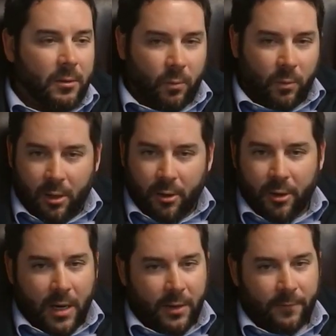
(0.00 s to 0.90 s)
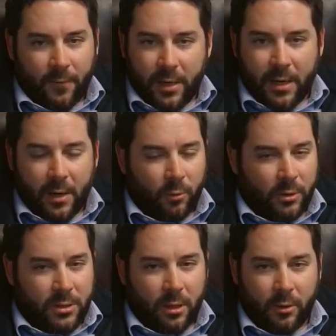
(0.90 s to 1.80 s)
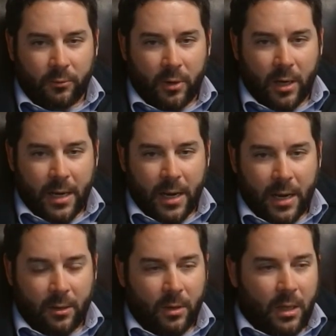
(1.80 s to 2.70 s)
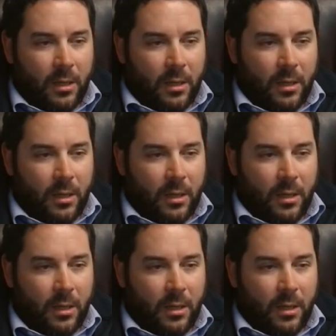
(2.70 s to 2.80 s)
We all know how the freight network's going right now.